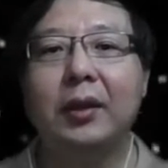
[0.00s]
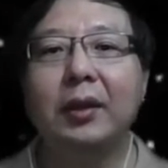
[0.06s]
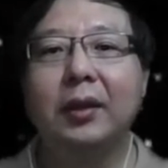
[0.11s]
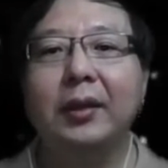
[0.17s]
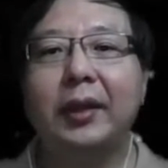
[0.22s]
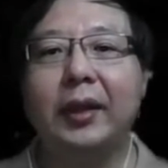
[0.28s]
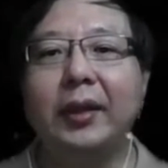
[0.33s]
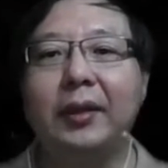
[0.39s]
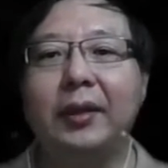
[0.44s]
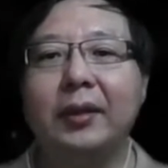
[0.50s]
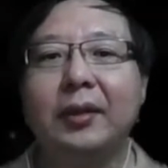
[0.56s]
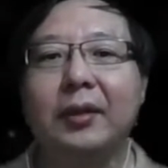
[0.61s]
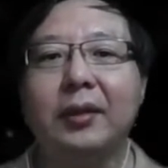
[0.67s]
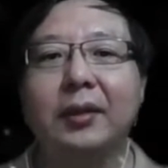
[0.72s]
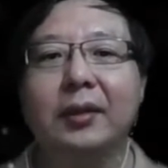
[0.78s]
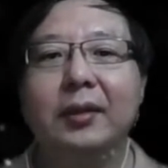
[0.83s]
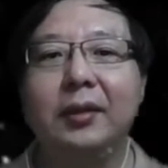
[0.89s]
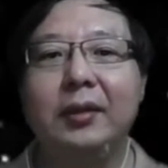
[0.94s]
Then
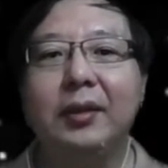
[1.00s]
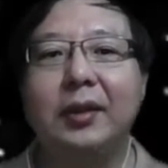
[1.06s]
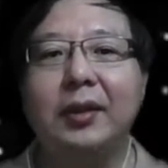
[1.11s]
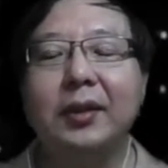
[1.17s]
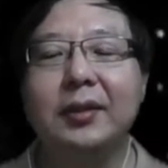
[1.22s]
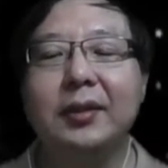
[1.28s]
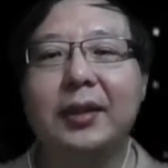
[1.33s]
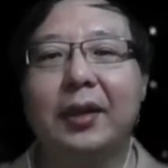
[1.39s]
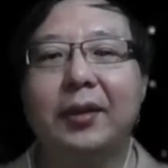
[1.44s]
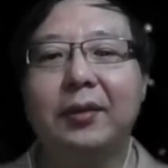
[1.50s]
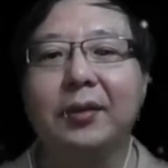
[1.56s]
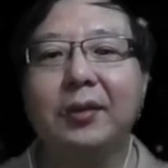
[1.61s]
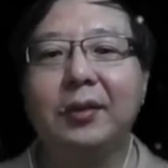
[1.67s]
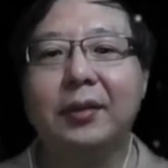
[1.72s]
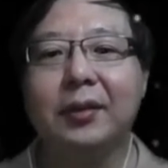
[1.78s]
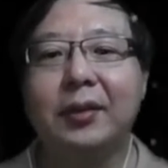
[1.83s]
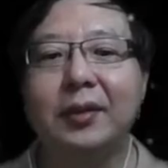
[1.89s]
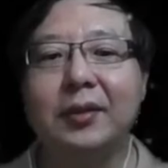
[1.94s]
here's how
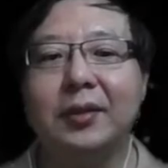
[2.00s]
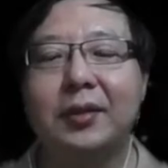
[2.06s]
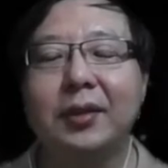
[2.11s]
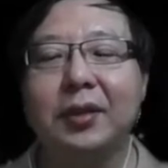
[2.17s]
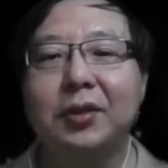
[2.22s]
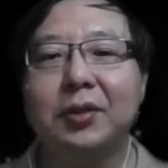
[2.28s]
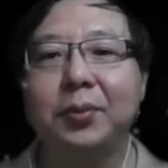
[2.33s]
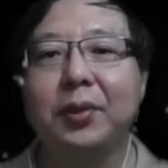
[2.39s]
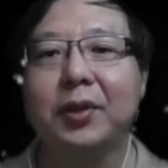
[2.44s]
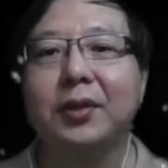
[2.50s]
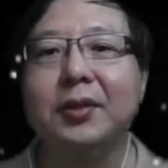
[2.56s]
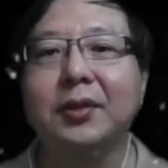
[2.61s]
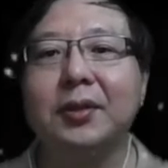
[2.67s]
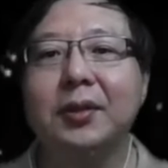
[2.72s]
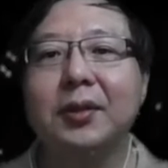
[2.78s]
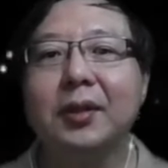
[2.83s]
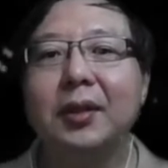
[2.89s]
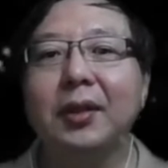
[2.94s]
this search
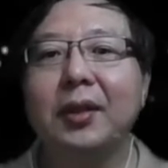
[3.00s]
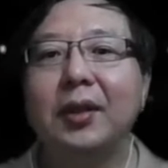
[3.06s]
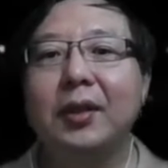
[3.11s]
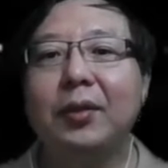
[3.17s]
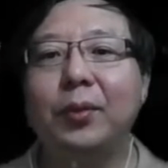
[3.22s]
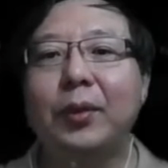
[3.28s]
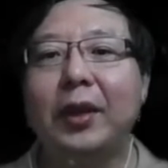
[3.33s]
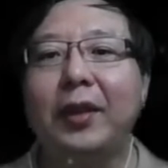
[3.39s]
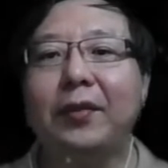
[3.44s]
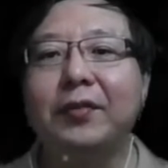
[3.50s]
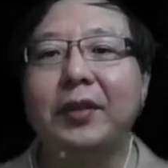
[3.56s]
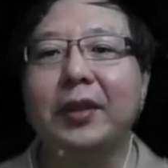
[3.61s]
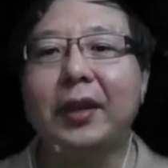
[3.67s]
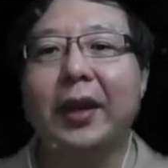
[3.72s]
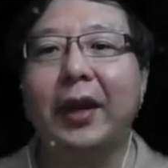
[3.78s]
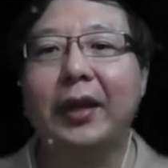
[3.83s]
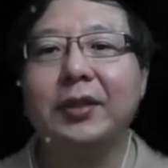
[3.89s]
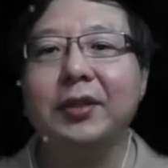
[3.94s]
works. We have the
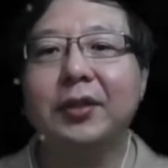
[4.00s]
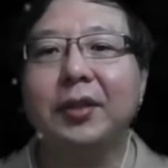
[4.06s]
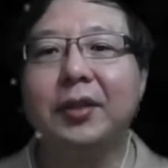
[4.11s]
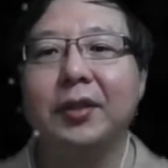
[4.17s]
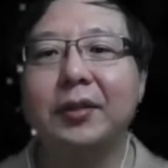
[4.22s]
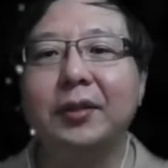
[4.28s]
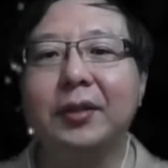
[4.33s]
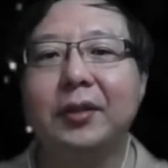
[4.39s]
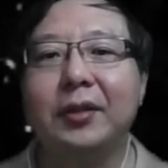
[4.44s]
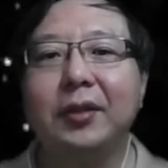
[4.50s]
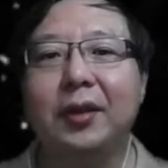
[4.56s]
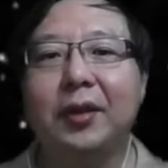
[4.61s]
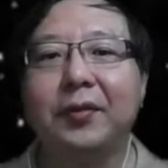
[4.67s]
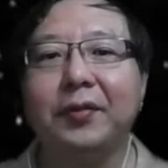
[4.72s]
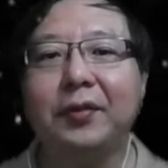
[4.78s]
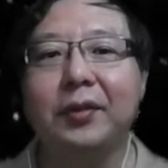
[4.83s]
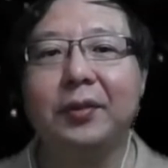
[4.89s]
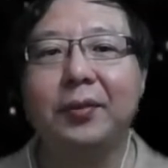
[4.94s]
hash
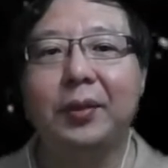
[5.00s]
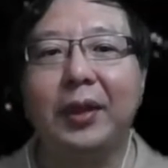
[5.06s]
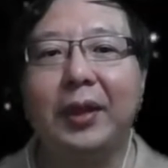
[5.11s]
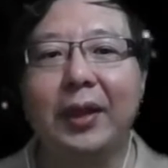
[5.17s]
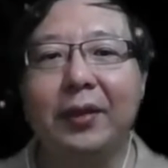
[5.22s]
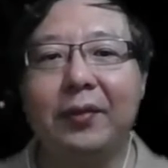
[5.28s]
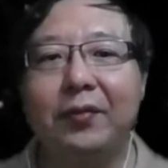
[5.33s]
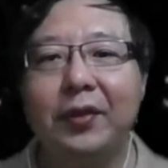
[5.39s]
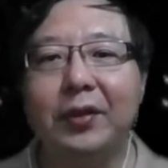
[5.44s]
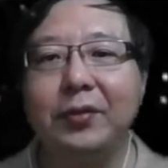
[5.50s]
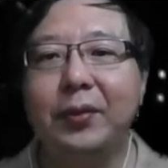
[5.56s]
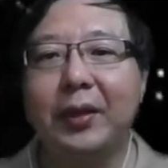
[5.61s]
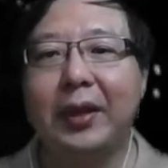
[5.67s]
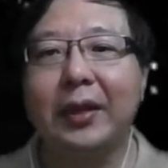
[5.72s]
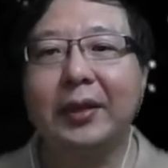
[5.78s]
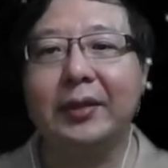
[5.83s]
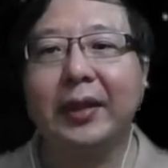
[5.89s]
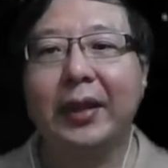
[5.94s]
of, we get
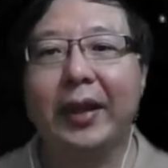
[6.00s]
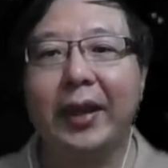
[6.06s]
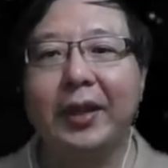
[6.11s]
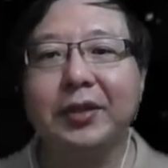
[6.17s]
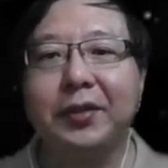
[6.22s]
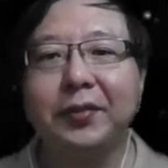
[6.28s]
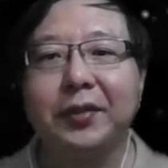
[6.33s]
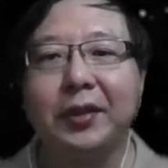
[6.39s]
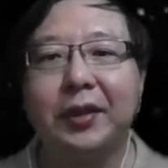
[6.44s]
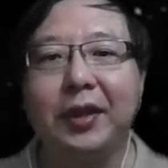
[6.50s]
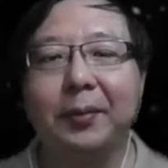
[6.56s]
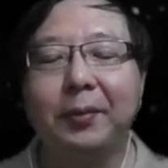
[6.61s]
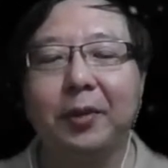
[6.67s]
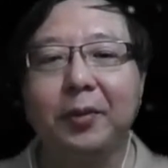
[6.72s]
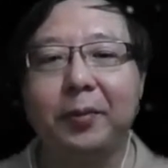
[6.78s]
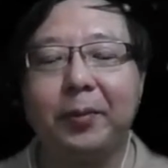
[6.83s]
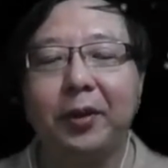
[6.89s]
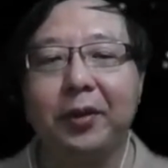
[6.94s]
the hash of the name
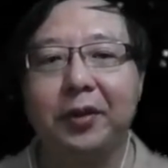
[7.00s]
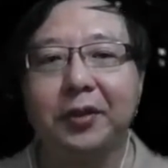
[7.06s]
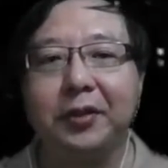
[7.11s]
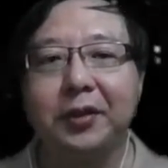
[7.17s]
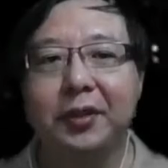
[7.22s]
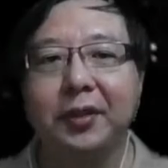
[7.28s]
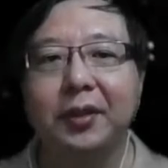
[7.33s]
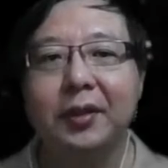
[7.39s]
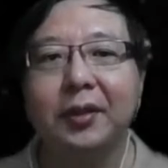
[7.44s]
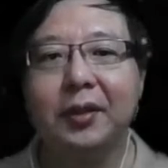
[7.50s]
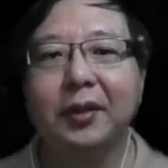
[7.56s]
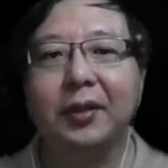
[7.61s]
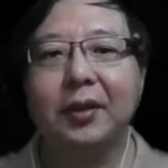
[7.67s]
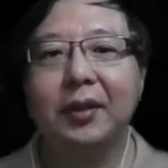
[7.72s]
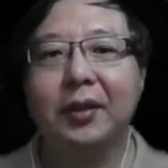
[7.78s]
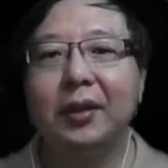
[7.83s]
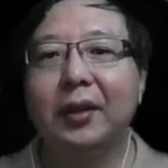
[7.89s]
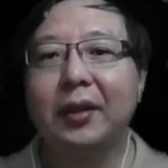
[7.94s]
of the parishioner.
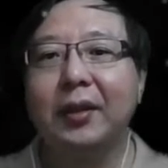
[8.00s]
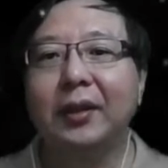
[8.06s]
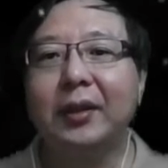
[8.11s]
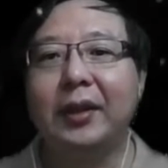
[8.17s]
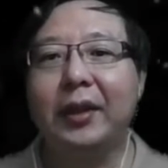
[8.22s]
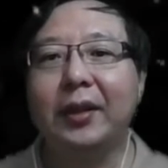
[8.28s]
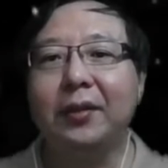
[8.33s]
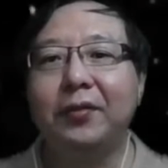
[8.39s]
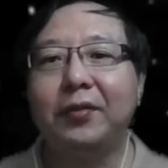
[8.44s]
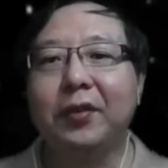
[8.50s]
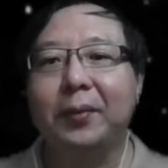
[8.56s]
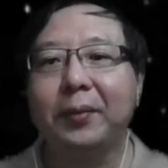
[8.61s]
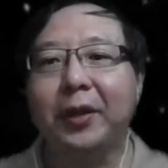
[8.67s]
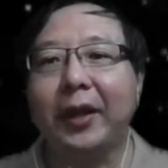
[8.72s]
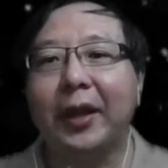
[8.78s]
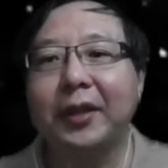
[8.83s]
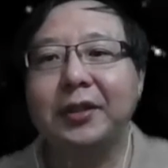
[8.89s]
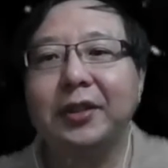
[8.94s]
Then from
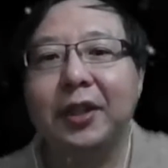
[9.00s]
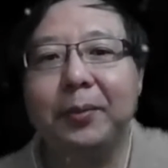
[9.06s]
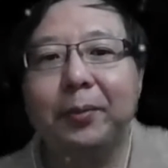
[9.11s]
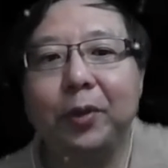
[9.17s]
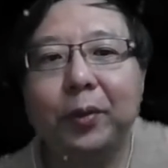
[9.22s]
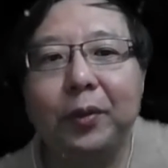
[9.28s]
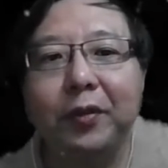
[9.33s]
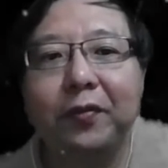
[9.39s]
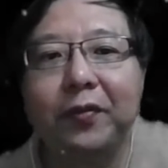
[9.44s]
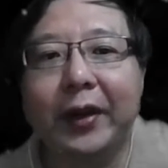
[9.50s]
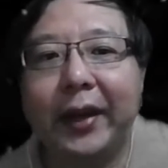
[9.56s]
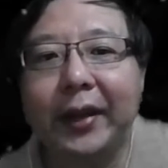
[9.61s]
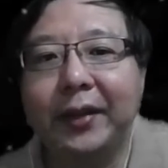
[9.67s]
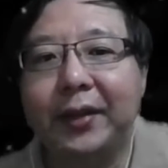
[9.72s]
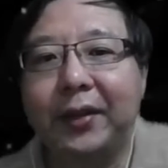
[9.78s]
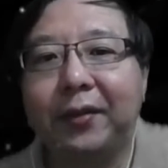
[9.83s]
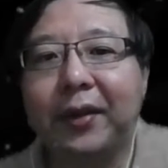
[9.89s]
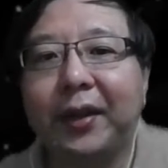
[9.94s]
the hash table, we
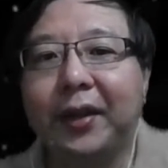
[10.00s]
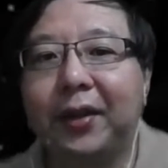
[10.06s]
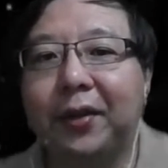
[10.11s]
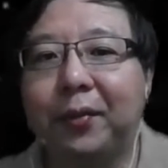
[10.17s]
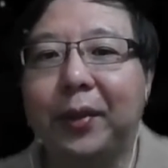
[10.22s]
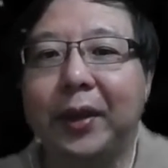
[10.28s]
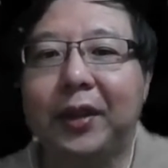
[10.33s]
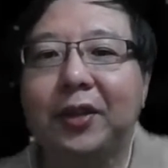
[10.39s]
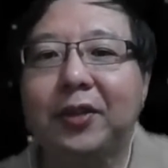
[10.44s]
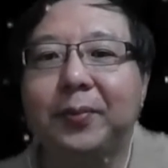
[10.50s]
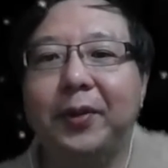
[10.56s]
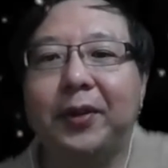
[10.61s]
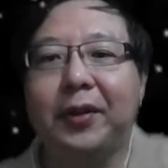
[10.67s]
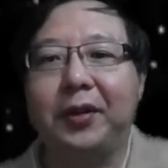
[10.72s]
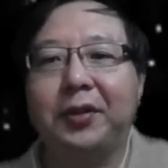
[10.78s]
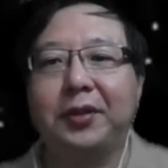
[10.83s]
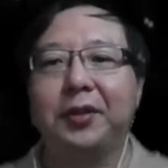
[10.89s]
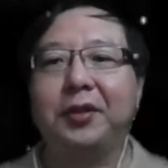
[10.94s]
find the record where this
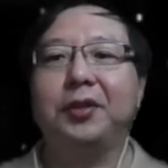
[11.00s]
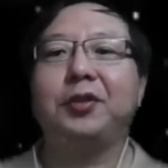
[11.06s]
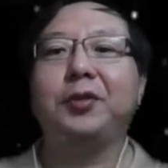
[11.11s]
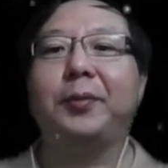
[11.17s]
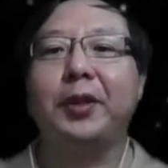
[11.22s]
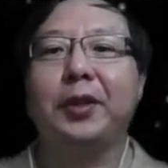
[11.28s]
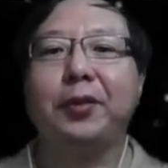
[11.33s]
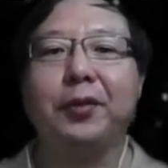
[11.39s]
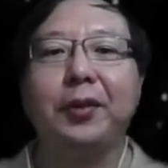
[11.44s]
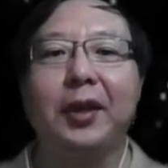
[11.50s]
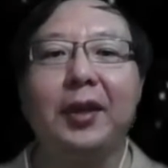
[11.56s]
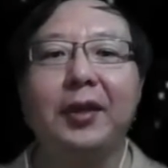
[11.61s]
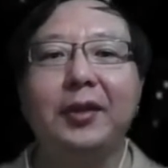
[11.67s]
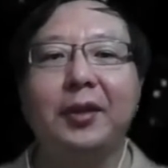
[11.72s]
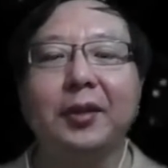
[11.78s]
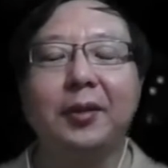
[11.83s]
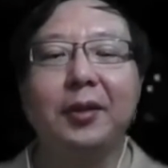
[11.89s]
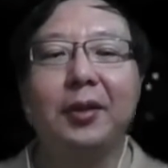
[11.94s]
parishioner should be
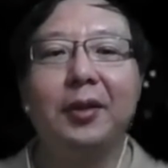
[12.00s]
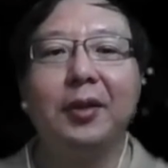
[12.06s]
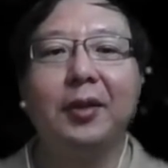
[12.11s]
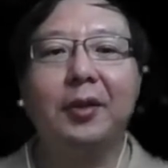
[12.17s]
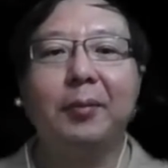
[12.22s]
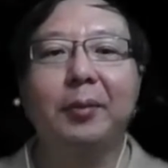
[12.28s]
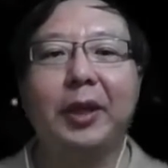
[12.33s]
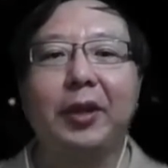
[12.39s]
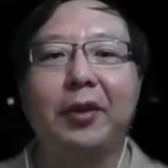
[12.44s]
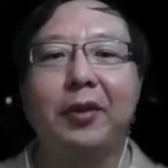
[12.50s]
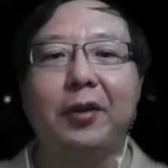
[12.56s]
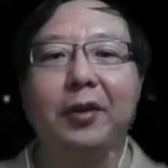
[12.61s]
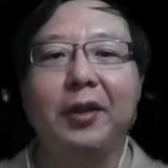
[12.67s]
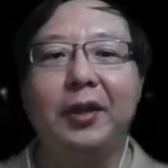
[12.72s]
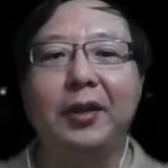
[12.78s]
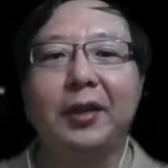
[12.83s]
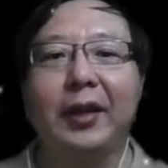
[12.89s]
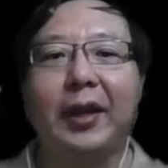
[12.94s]
located by
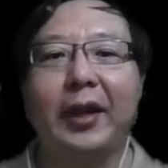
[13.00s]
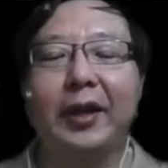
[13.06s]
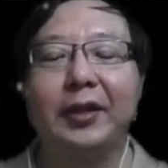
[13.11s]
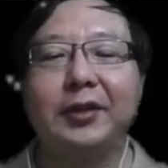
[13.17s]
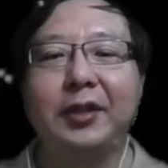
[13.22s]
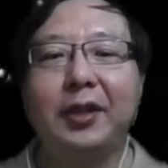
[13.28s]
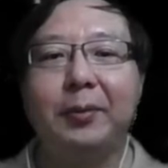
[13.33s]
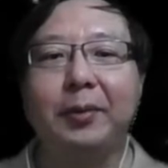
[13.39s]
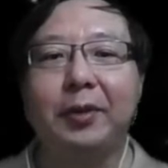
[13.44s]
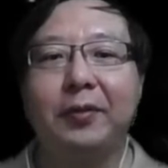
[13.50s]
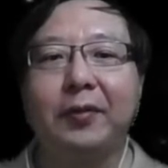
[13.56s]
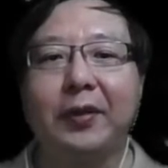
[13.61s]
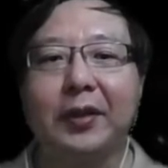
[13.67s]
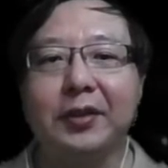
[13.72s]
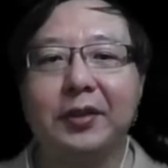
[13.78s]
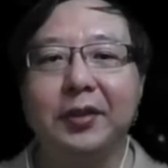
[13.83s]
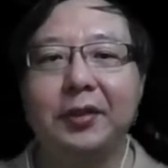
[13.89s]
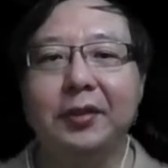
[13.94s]
calling the hash table
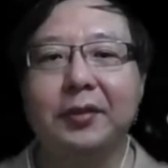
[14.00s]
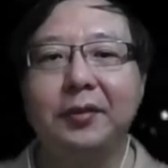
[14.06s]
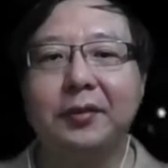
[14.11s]
function,